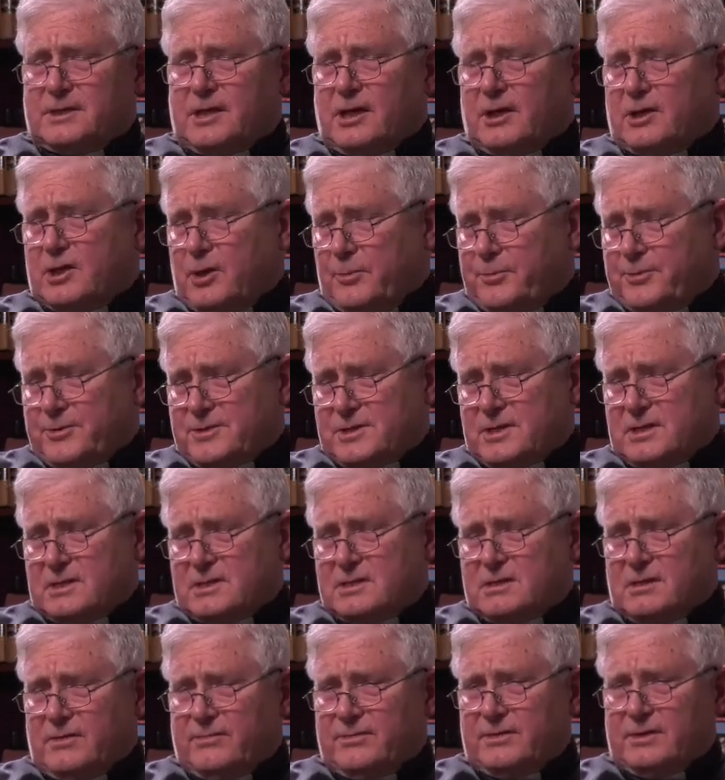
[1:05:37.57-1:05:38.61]

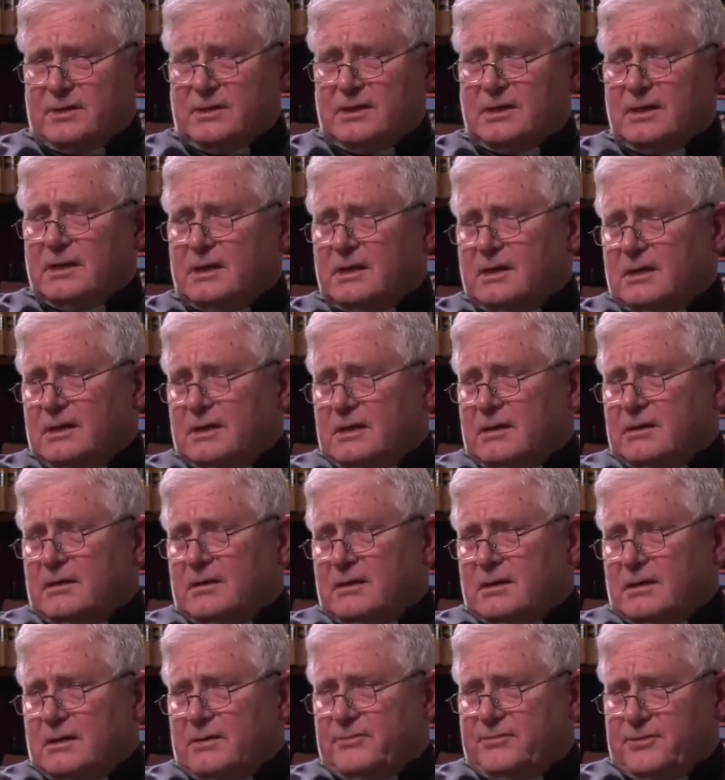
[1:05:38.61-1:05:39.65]
concupiscence of the
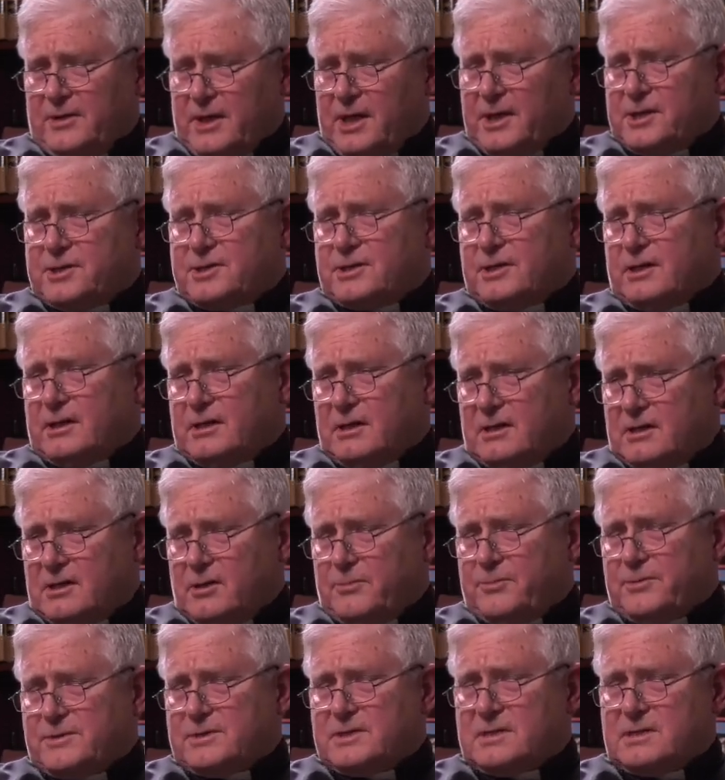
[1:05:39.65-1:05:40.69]
flesh, the
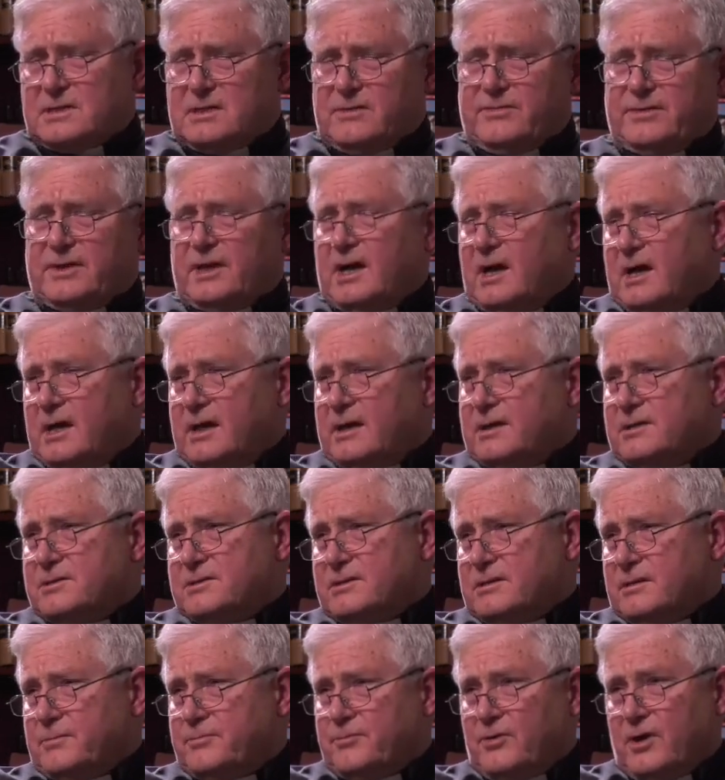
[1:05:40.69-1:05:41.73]
concupiscence of the
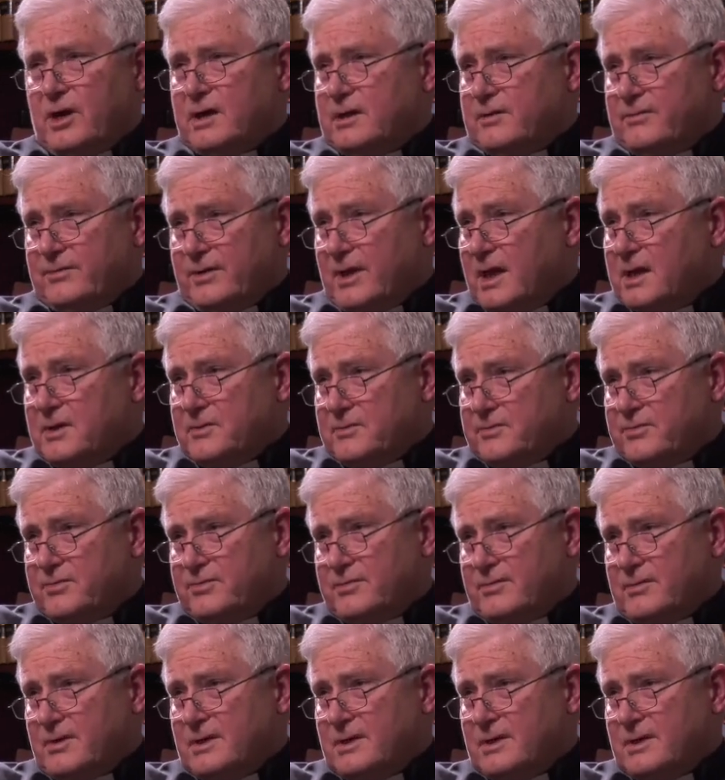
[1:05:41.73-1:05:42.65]
eyes, and the pride of life,